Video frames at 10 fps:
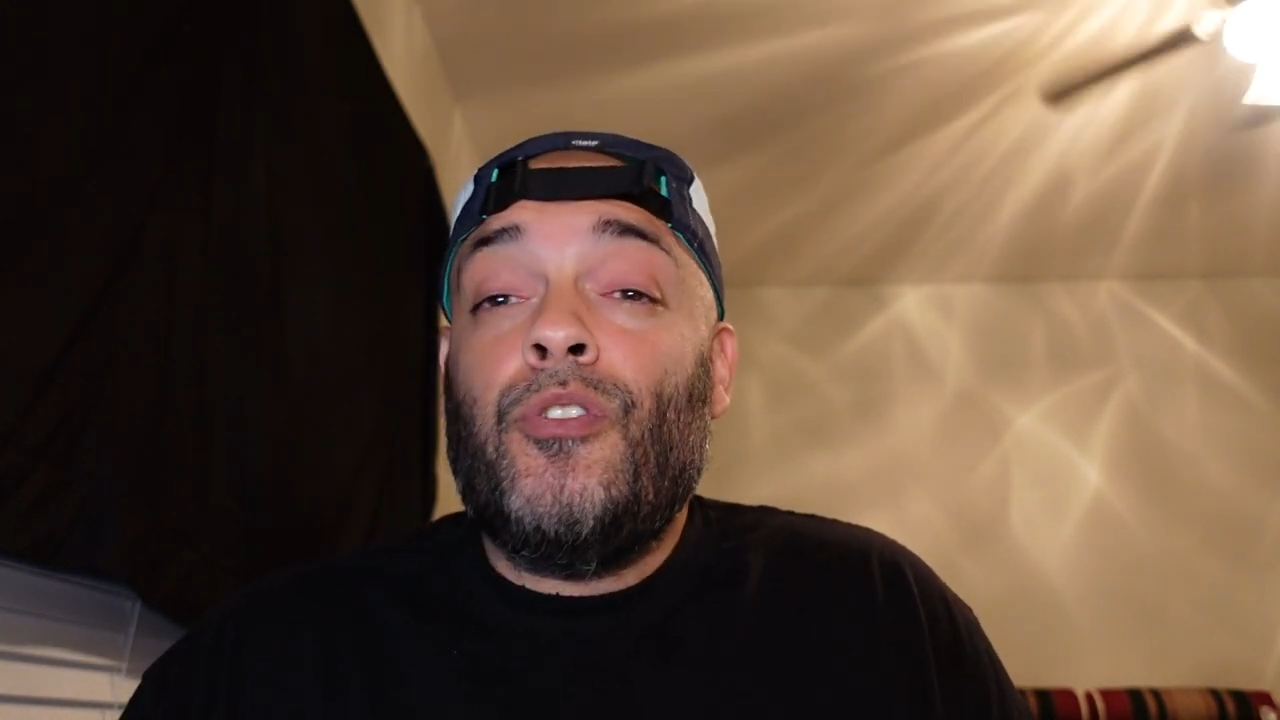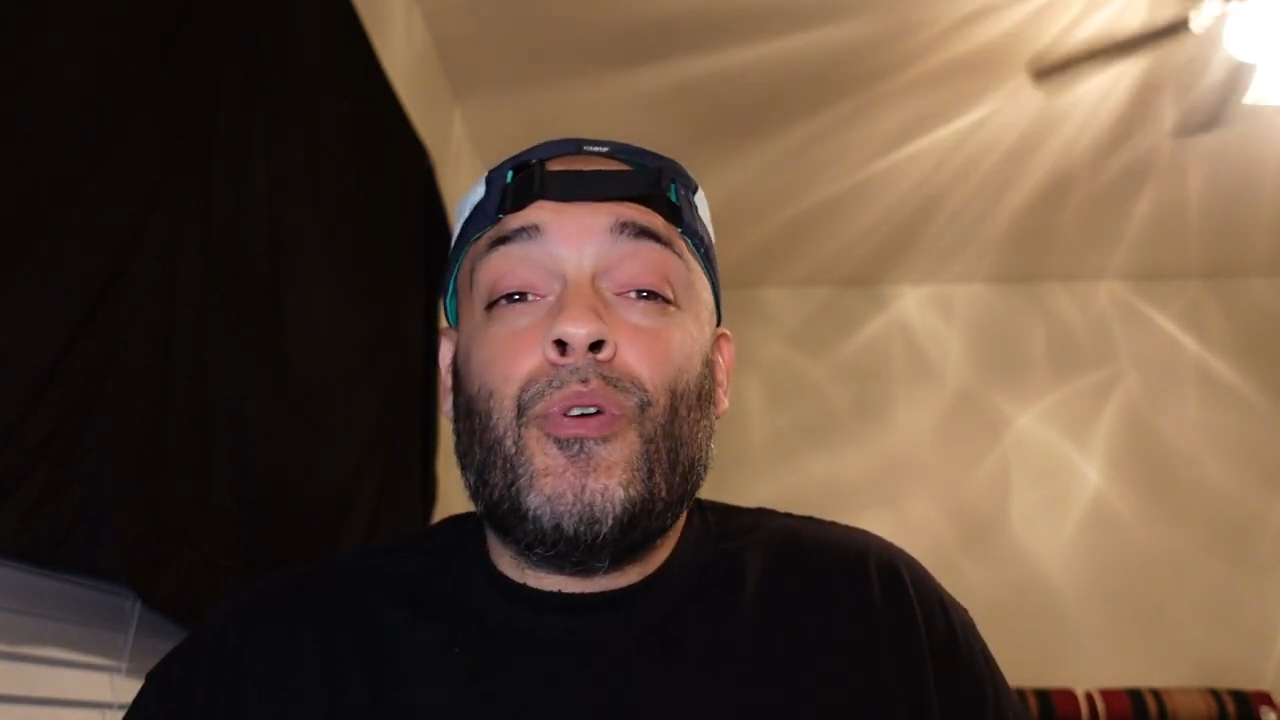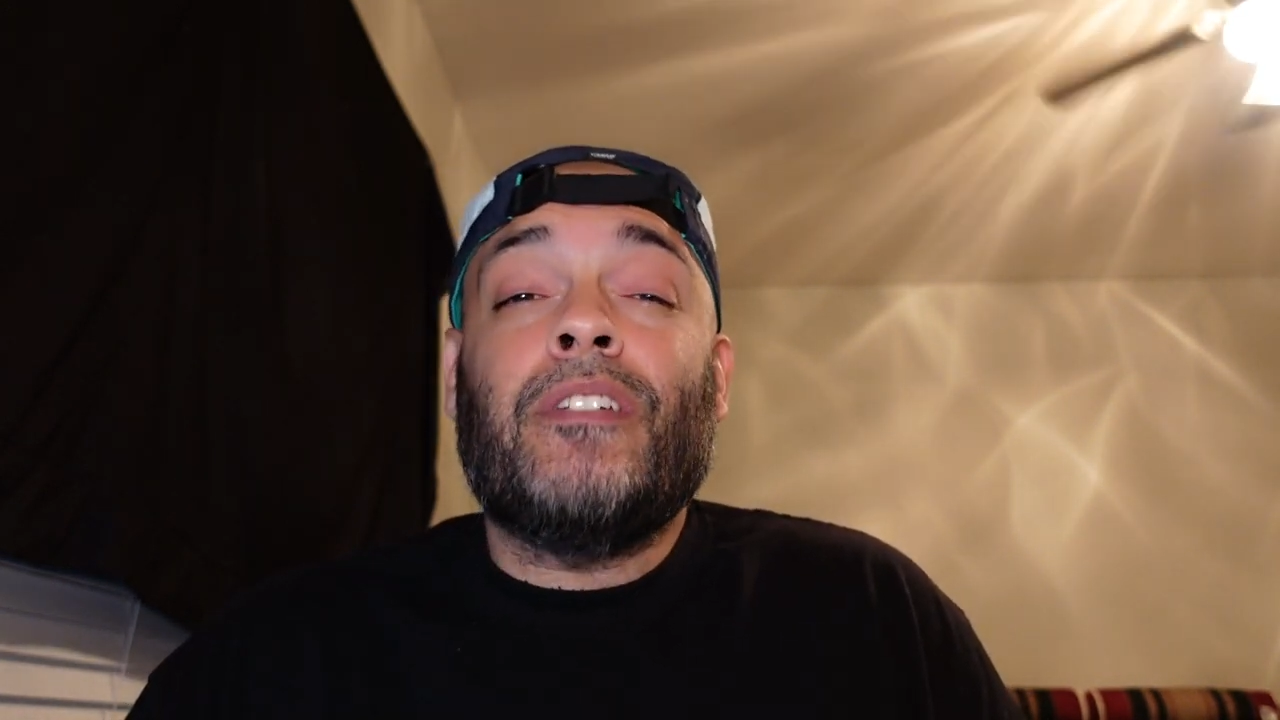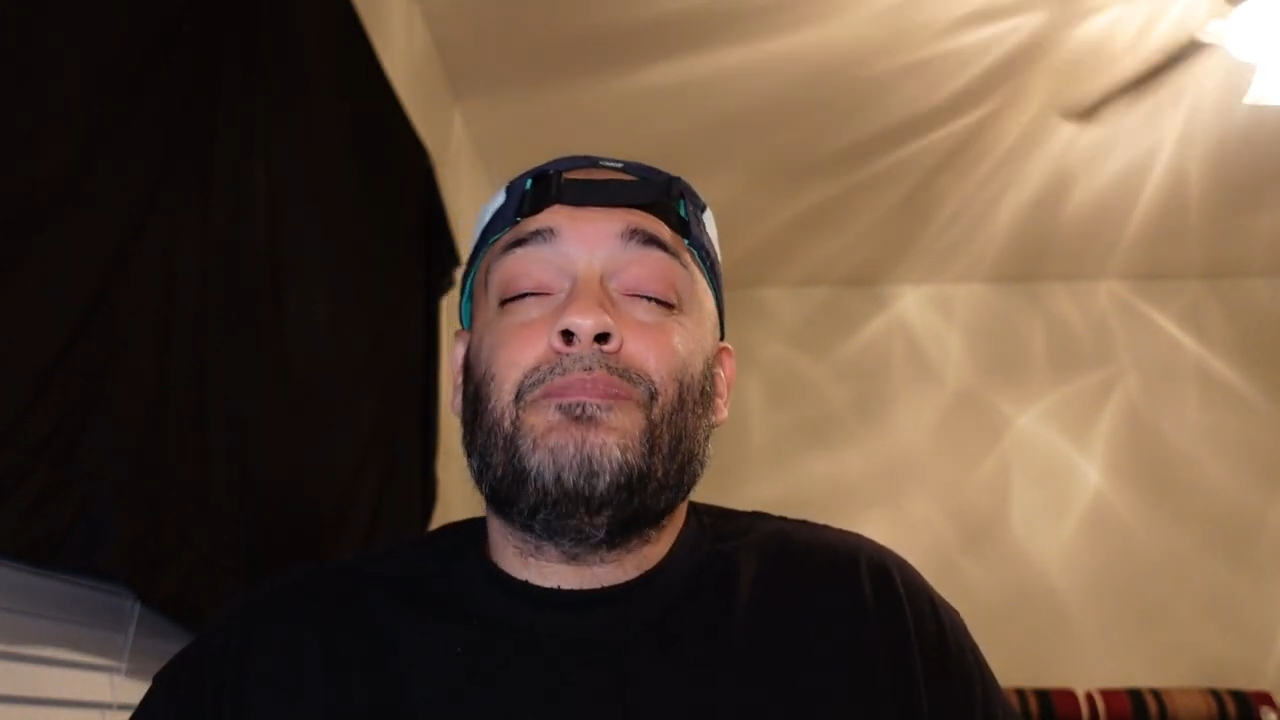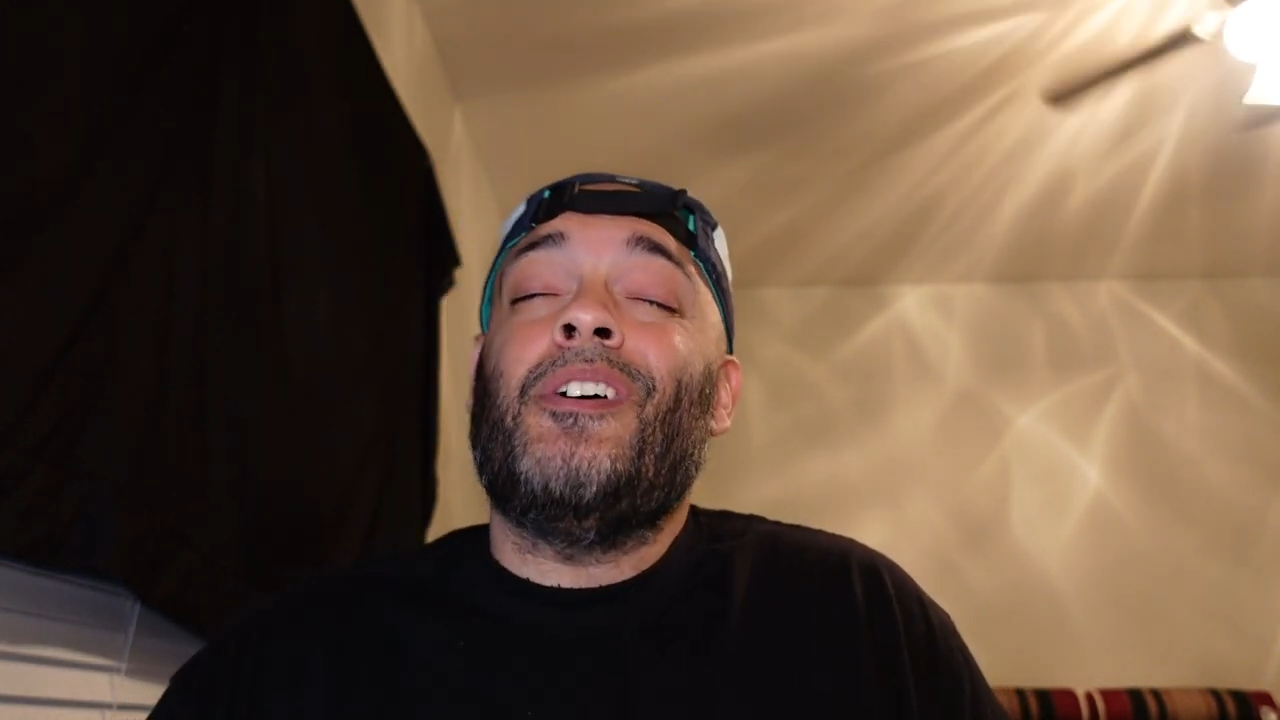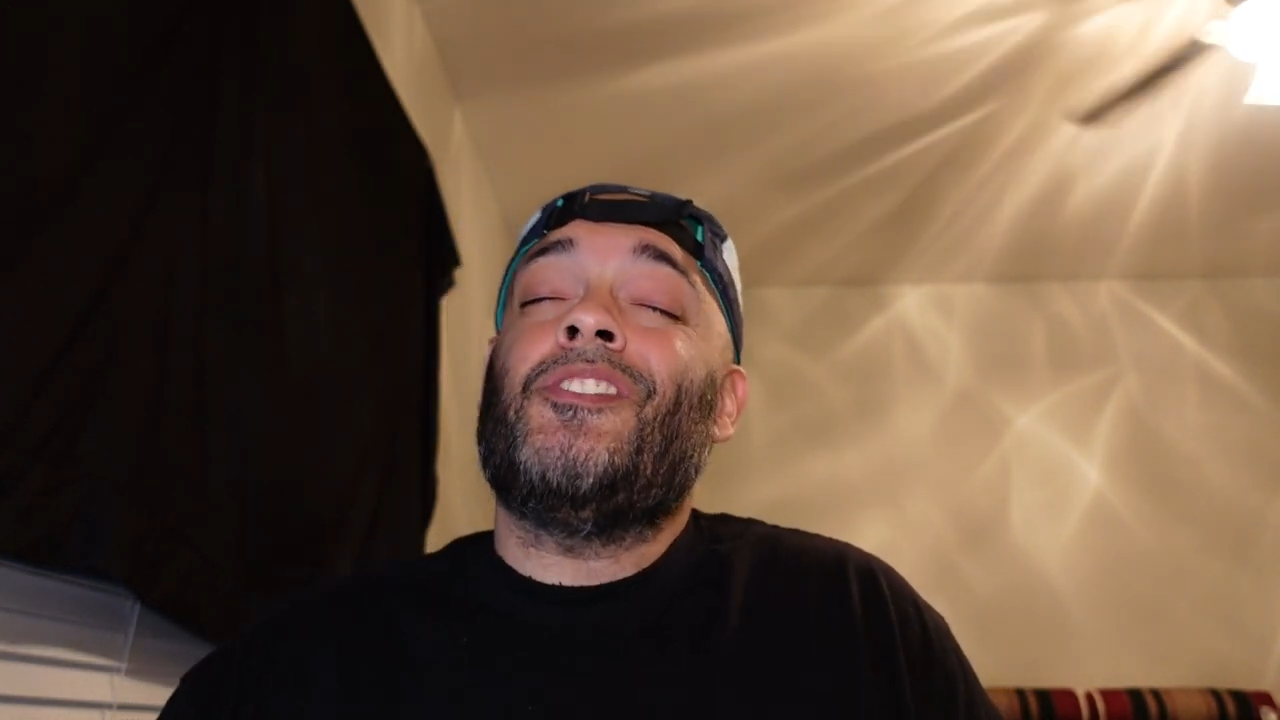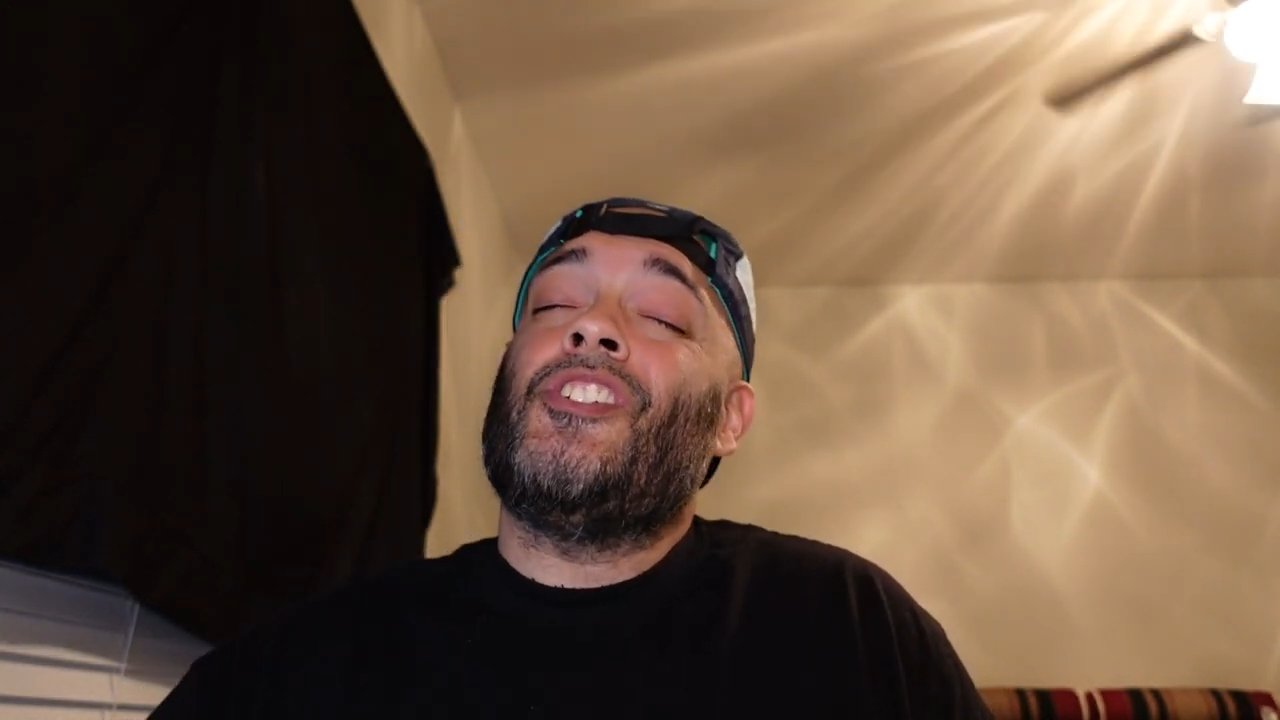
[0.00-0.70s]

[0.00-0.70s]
Do as much